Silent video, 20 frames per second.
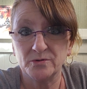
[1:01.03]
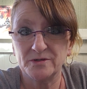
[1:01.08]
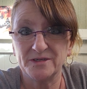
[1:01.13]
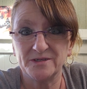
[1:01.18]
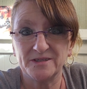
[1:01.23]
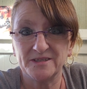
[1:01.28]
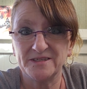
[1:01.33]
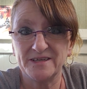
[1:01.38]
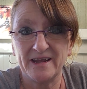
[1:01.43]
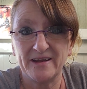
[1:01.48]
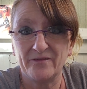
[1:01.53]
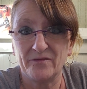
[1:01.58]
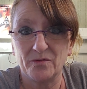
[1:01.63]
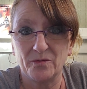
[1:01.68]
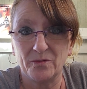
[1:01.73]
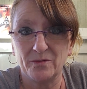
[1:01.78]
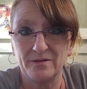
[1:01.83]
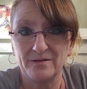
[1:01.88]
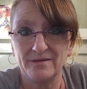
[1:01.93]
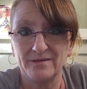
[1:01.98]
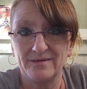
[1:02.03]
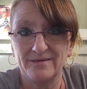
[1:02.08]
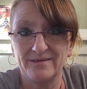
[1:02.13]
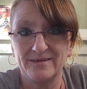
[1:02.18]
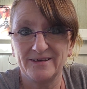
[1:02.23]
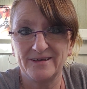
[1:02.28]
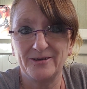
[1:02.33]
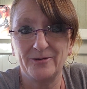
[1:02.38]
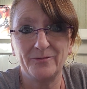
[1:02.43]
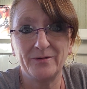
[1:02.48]
to the devil.
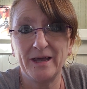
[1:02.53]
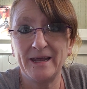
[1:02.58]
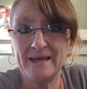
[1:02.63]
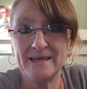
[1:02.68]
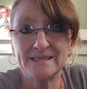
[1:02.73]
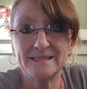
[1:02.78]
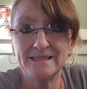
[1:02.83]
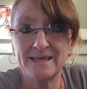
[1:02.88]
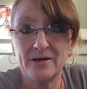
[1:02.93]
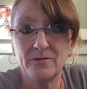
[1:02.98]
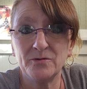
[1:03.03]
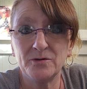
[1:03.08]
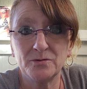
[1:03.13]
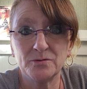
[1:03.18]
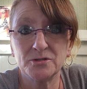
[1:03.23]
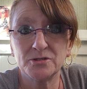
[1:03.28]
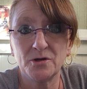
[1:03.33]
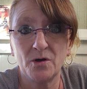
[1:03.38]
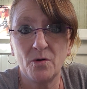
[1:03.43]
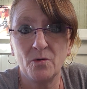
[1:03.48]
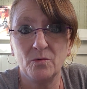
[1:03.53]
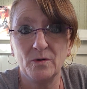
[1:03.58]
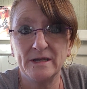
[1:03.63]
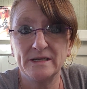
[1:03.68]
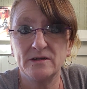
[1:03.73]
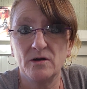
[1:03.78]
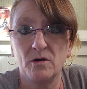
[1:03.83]
You can't sell your soul. It